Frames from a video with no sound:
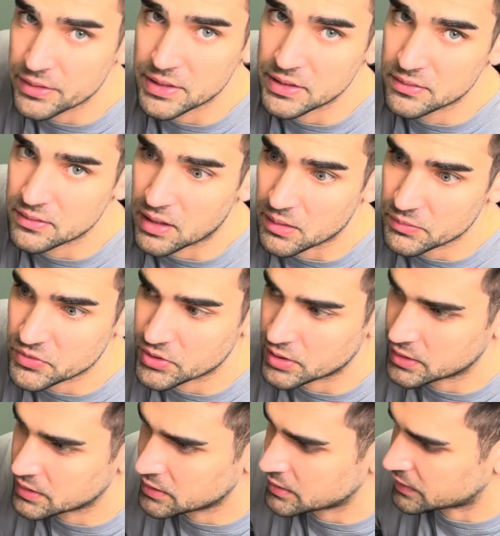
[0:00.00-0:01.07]
in time
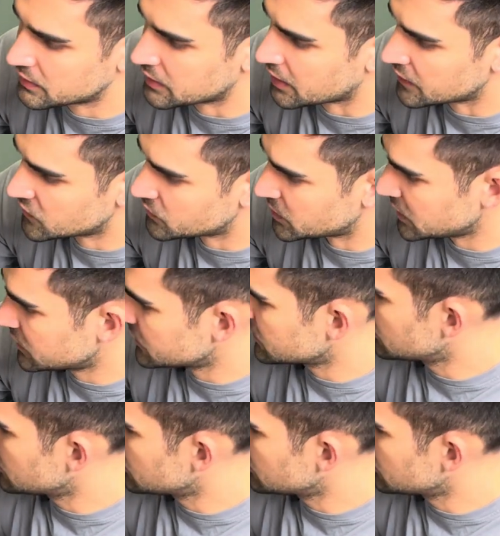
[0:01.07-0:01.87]
trialing at high speeds.